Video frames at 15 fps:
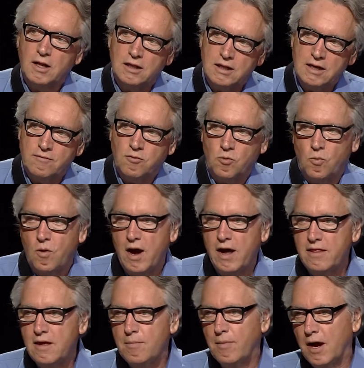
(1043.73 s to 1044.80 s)
to leave or why
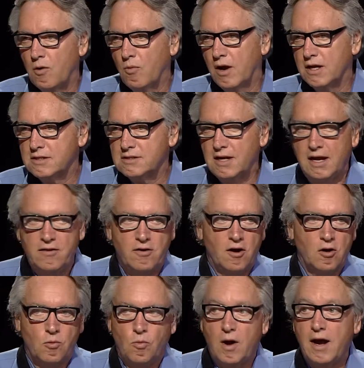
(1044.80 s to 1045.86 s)
they might want to stay there
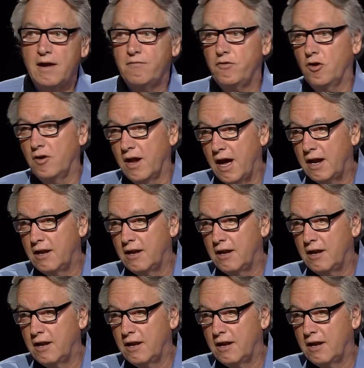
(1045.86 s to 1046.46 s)
or why if they're not